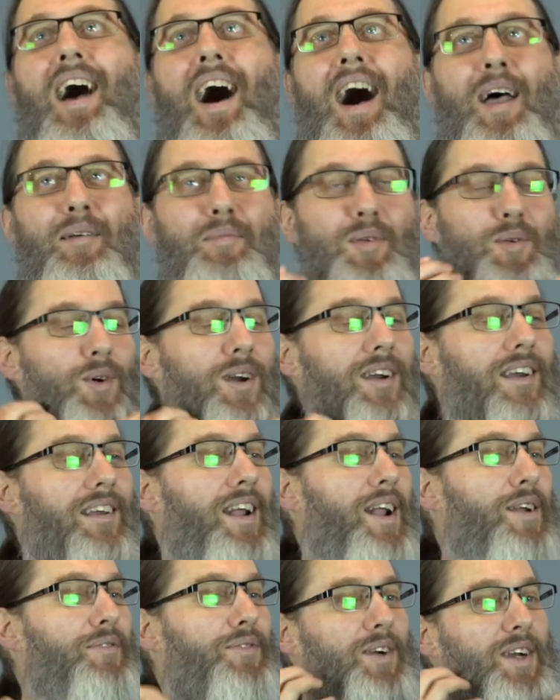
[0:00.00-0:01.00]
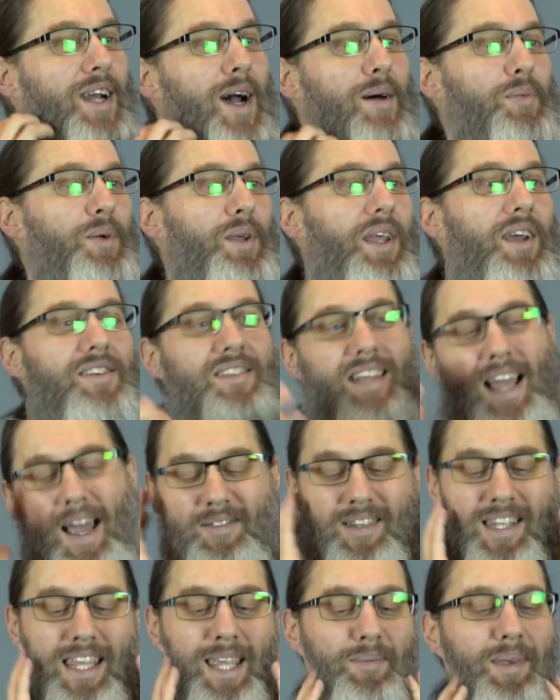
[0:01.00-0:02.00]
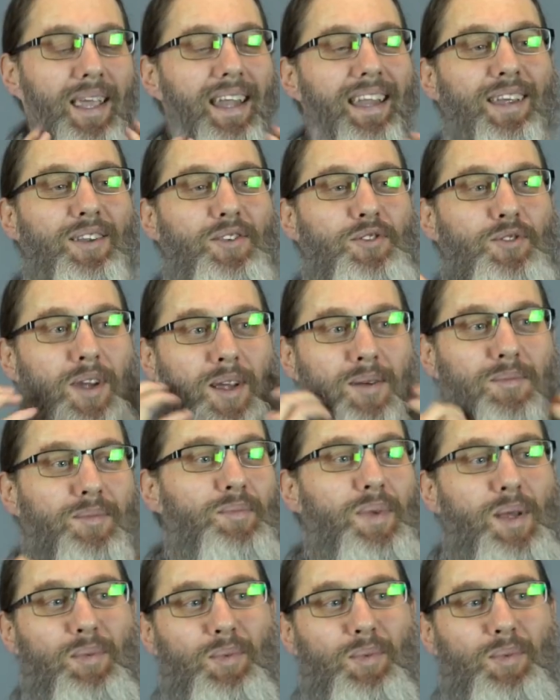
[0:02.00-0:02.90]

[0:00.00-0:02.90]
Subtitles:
I've been working on it for a couple years. I have to keep getting it trimmed.